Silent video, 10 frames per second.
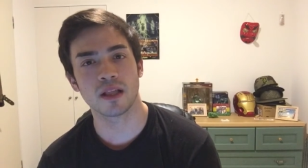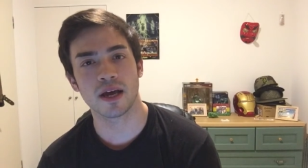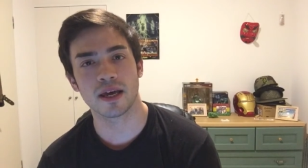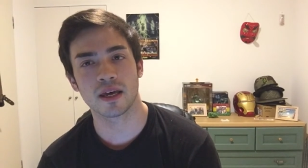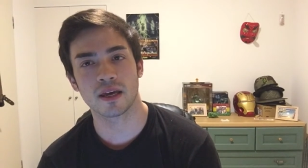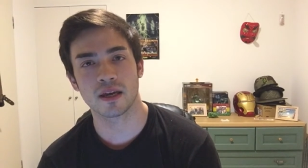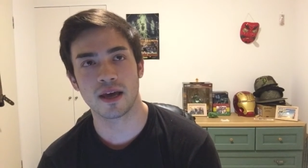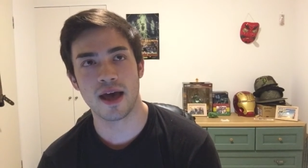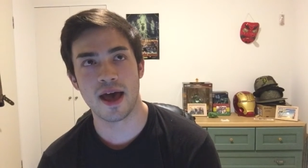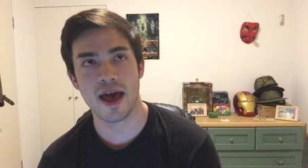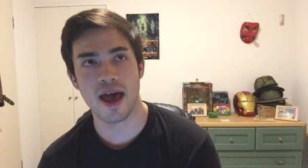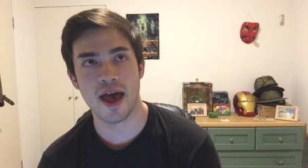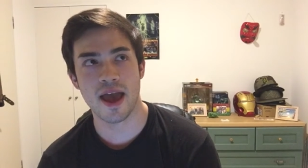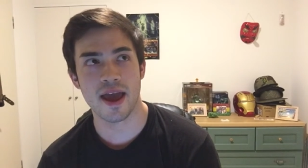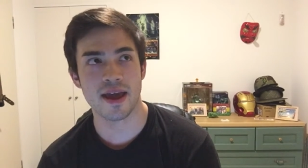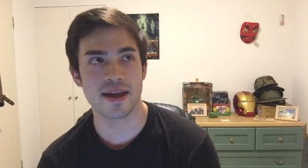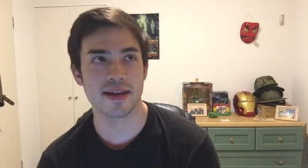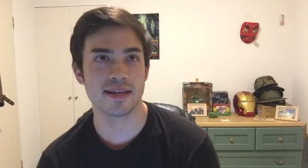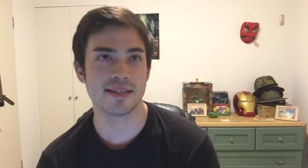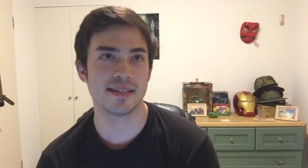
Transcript: like a